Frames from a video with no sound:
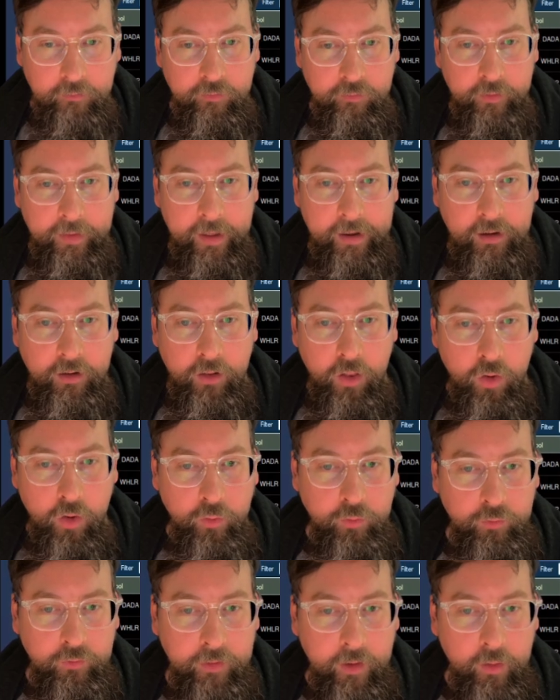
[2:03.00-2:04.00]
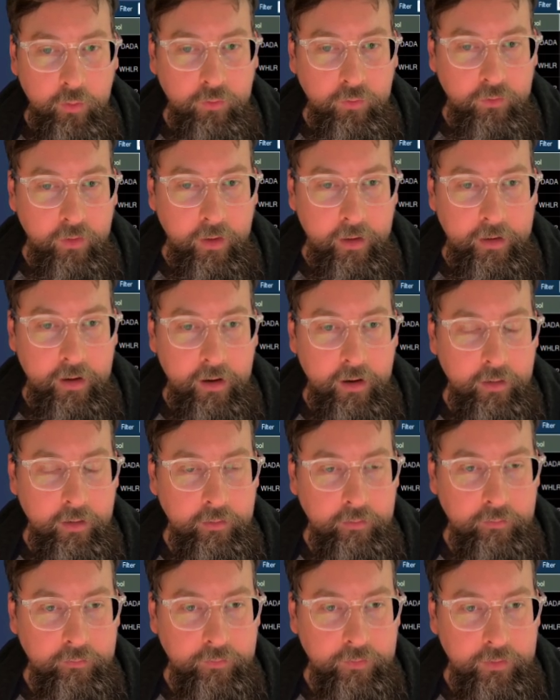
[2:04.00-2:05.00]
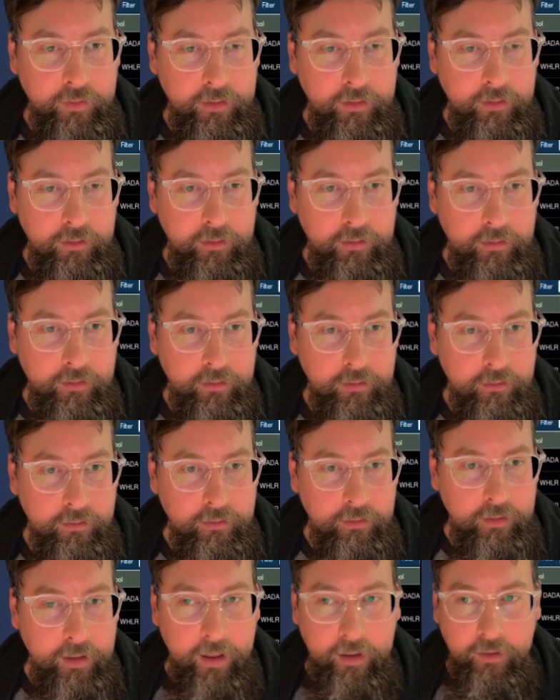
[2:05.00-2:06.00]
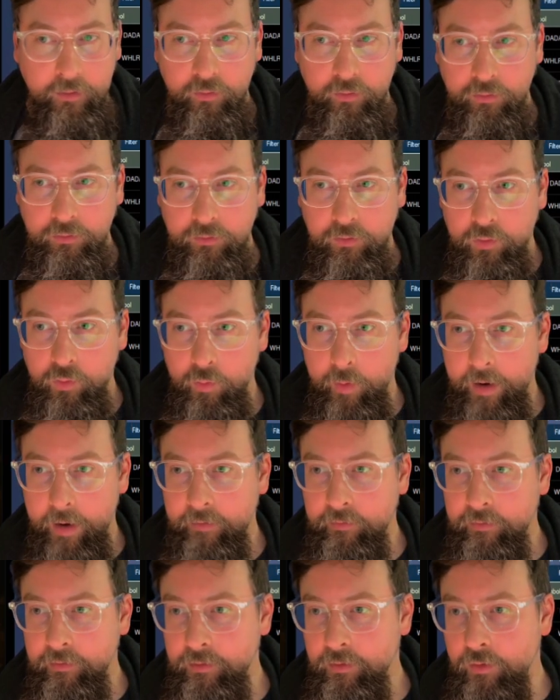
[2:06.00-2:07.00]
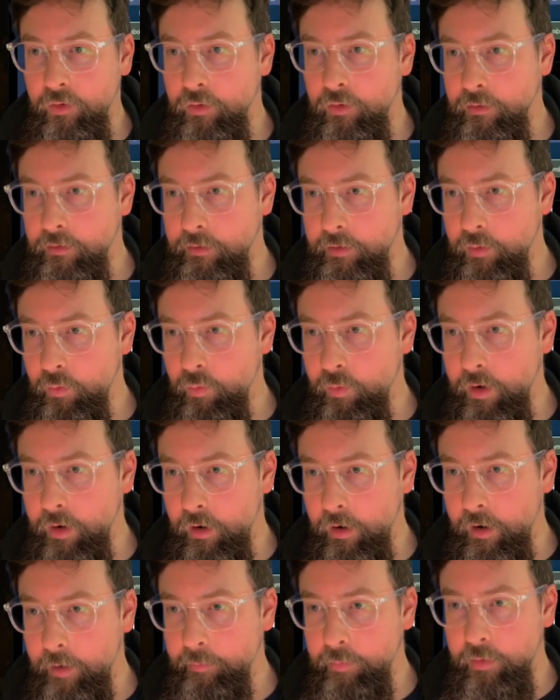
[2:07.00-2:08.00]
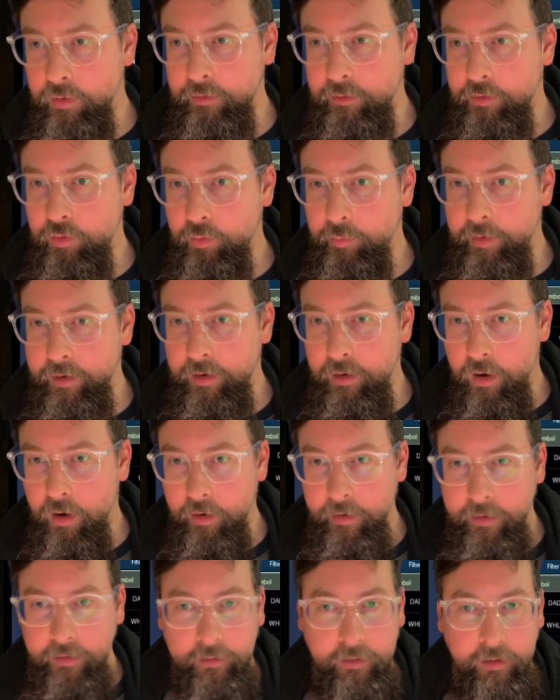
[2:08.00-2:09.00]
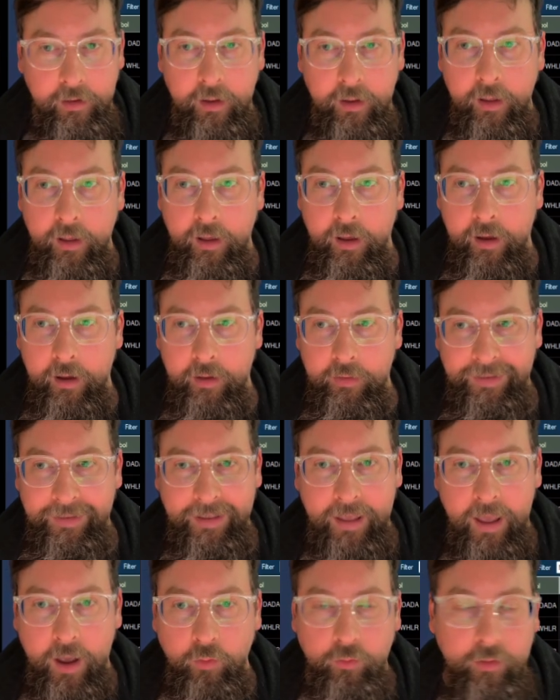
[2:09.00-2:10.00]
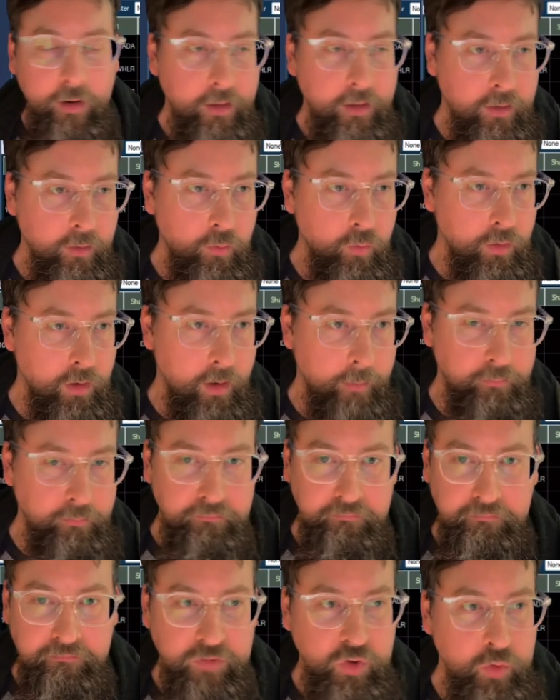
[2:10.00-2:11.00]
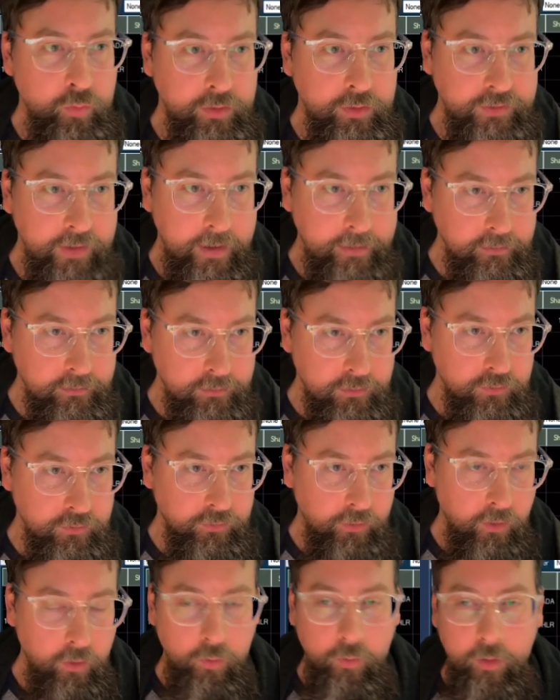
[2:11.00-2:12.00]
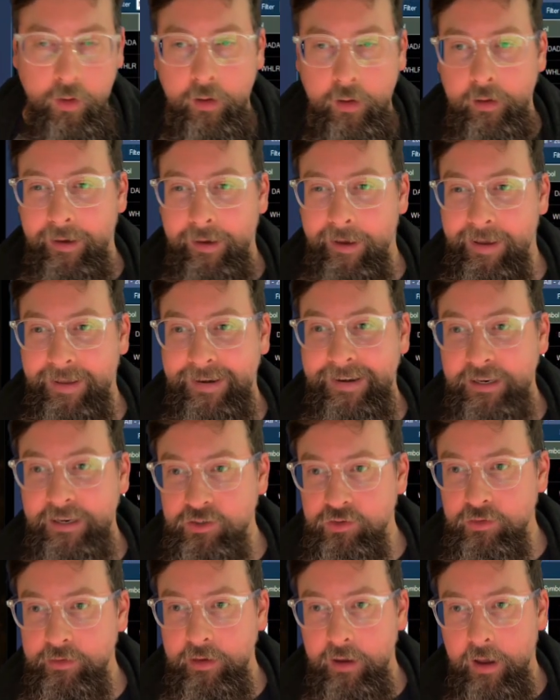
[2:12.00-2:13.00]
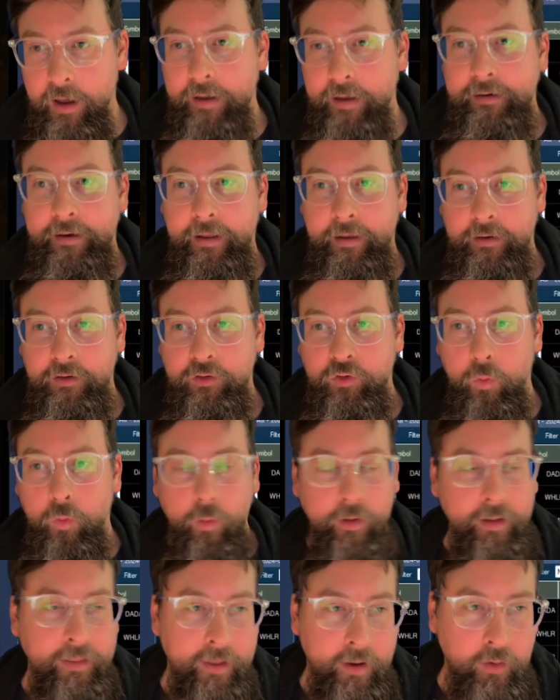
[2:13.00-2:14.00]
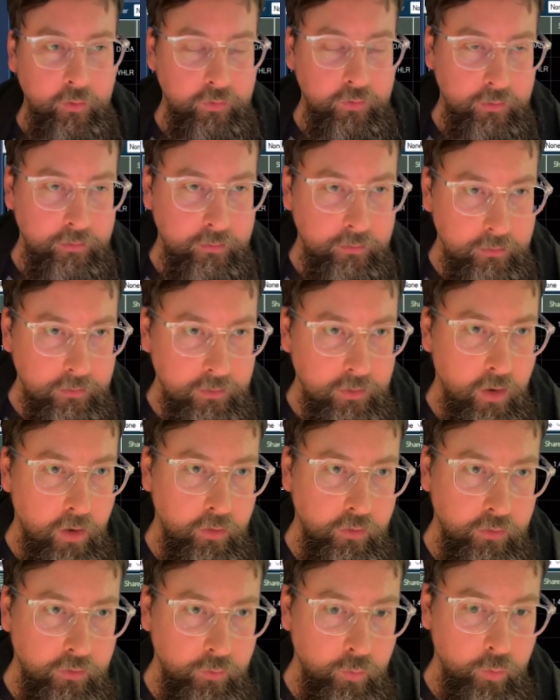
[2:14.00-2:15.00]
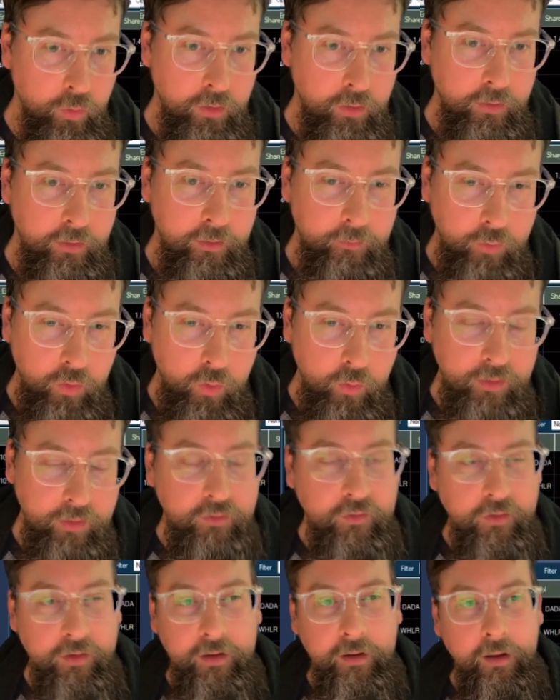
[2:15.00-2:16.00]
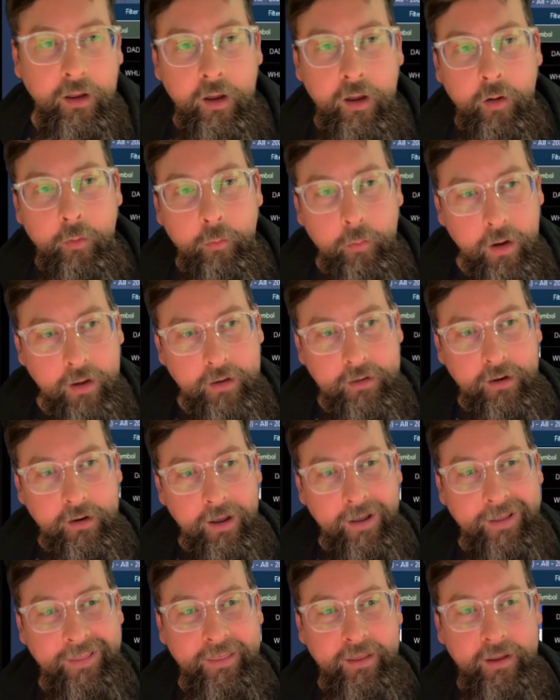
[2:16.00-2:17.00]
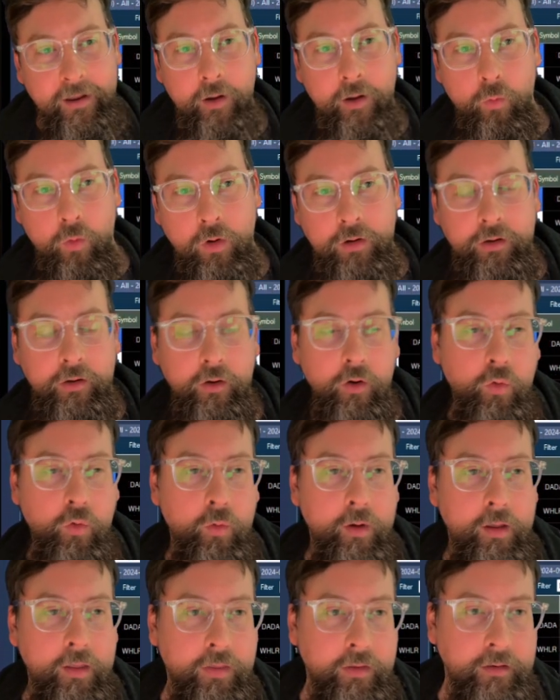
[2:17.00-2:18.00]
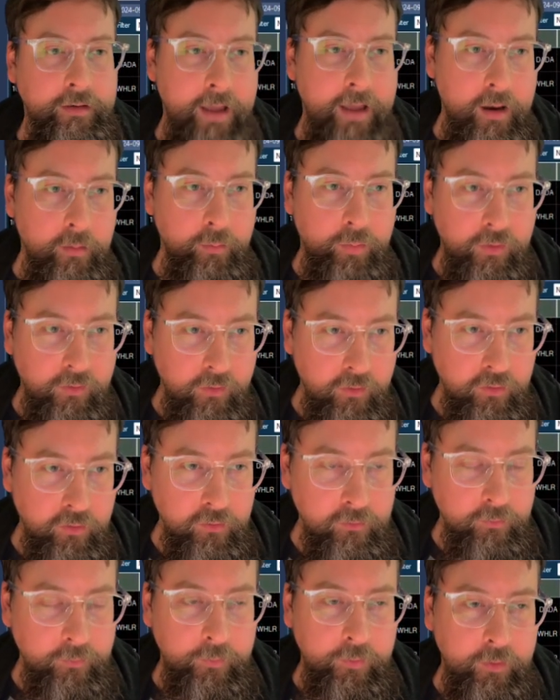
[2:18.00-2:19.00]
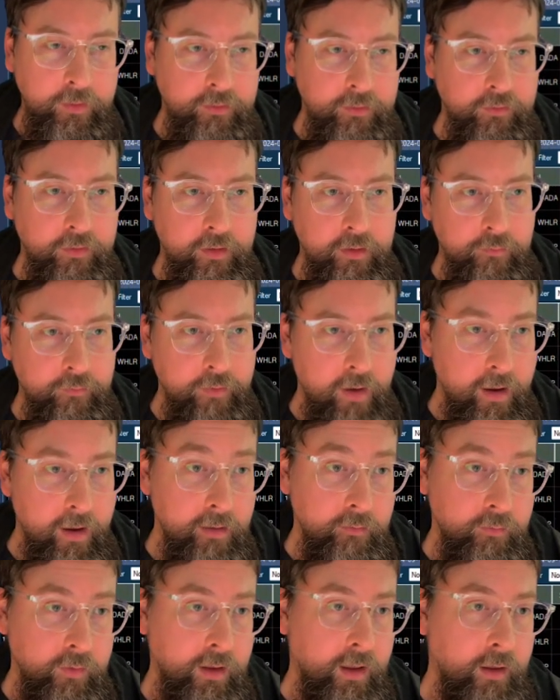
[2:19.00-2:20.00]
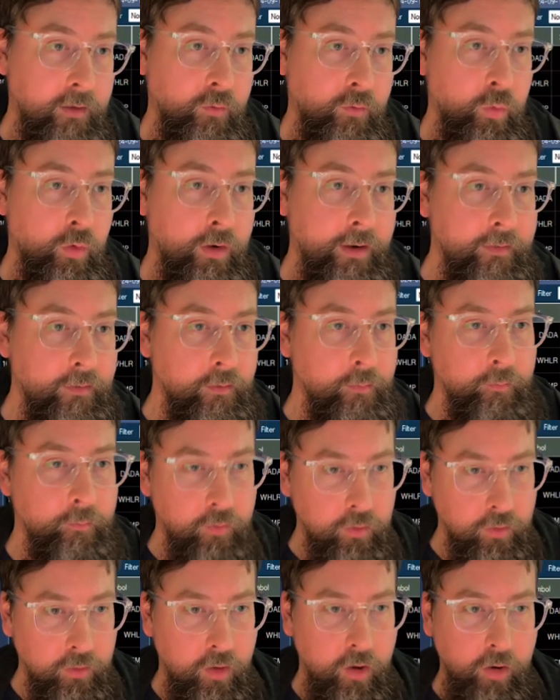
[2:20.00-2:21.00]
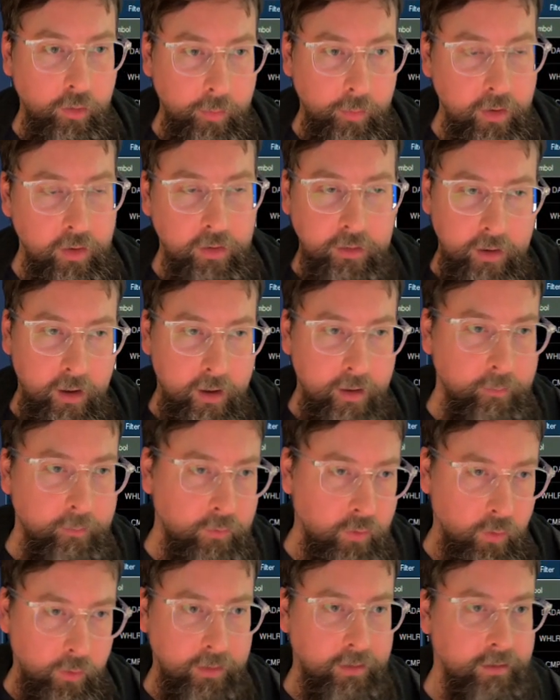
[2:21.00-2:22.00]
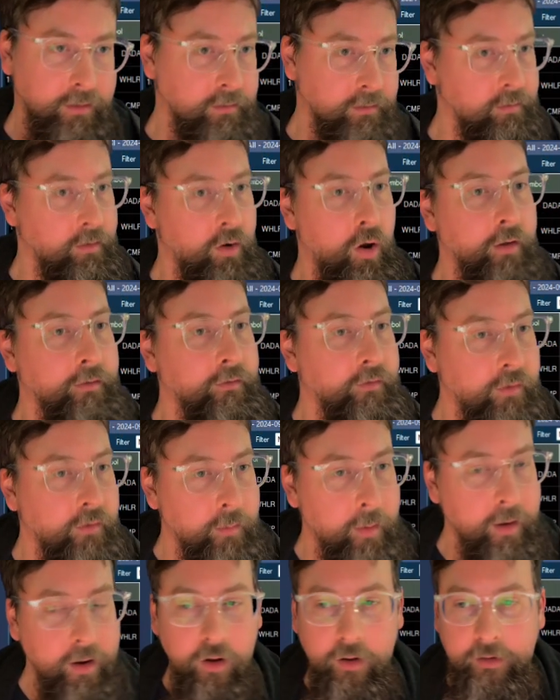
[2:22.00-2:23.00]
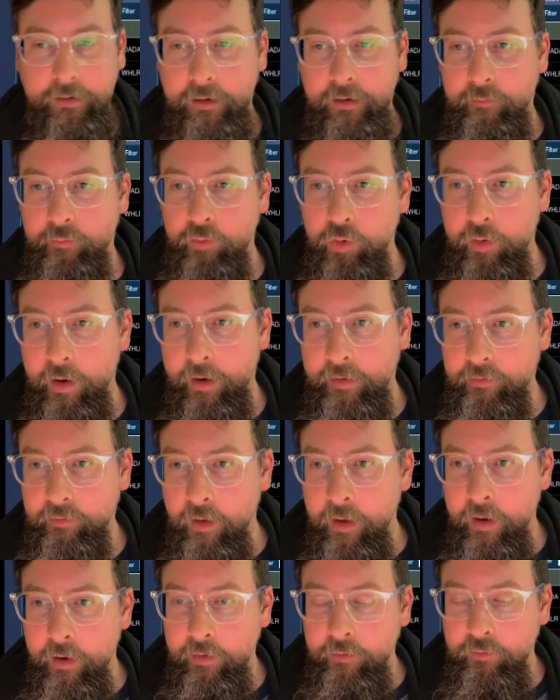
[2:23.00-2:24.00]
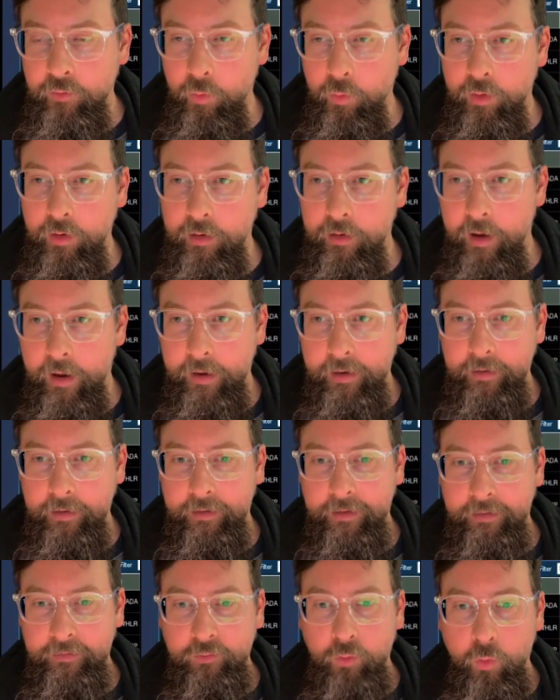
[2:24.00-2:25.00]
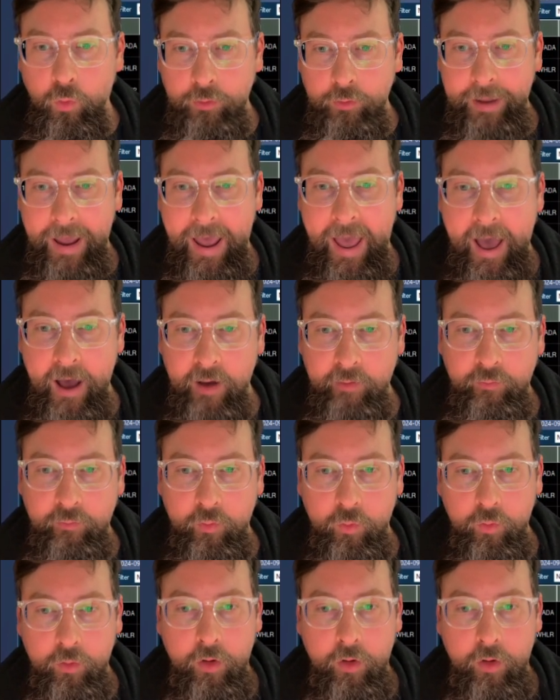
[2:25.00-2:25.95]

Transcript: for that close outside of the candle to exit. Currently, we are up a little bit on it. The account, I think we're up 2% or so. Initially, I had taken $20,000 worth of UNG, but I think I want to go with 10 positions instead of 5 in case we're in them for a long period of time so I can constantly make content for you guys. So I sold half